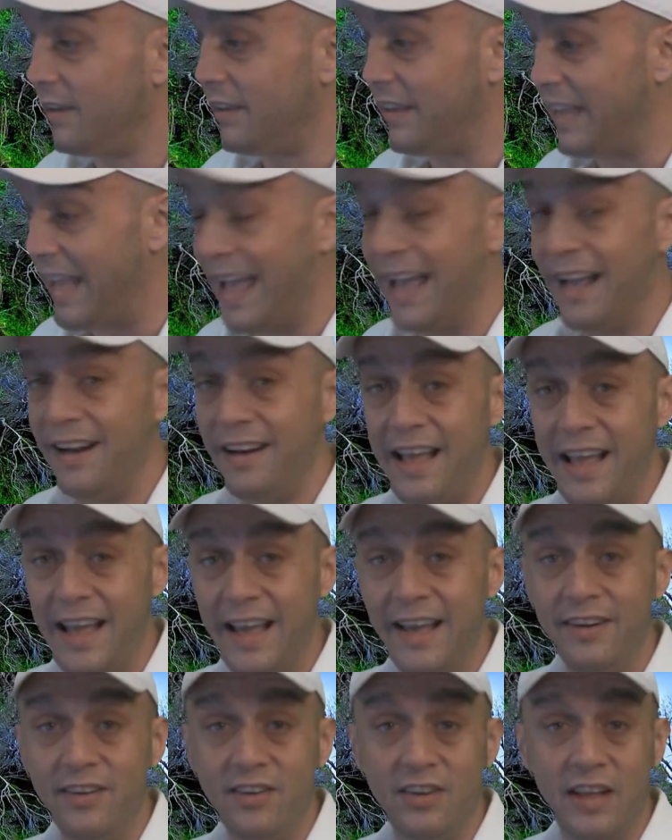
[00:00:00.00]
can
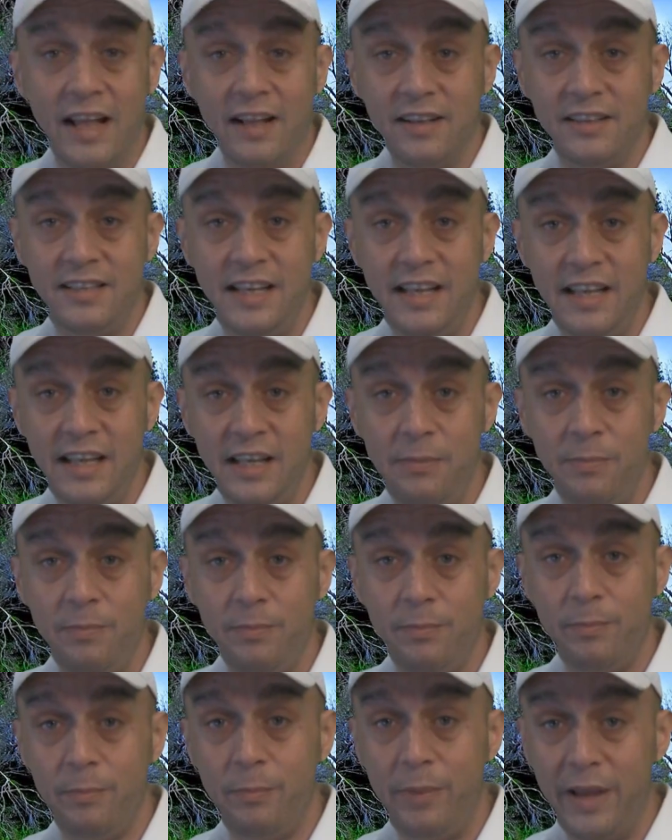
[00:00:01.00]
handle
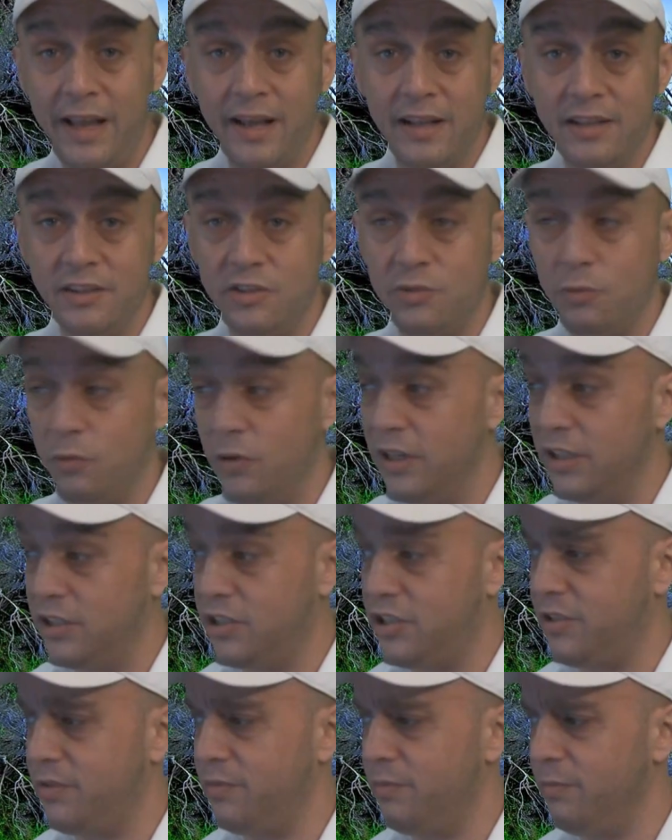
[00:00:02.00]
LTE bands,
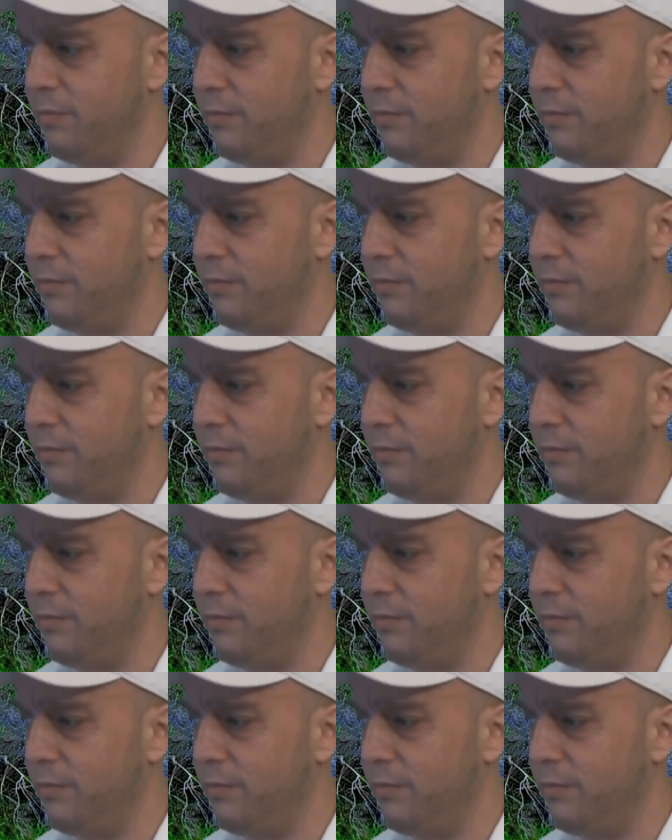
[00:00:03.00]
which